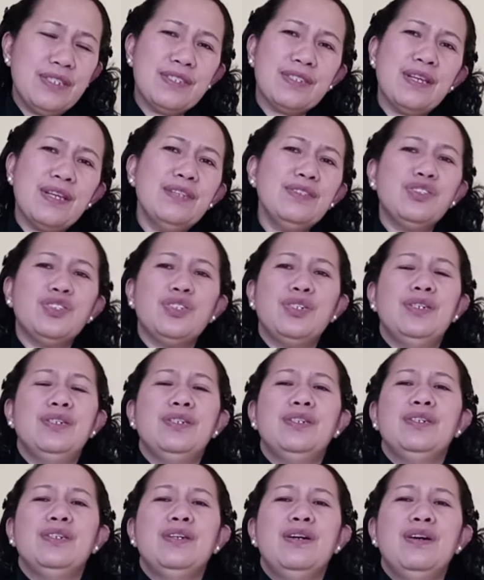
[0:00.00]

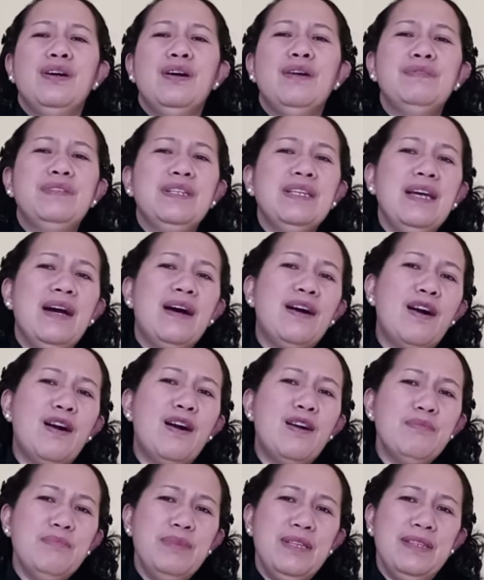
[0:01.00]
center of the
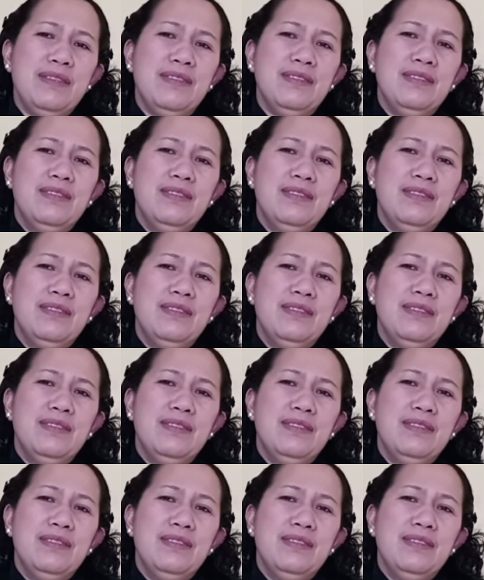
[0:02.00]
army,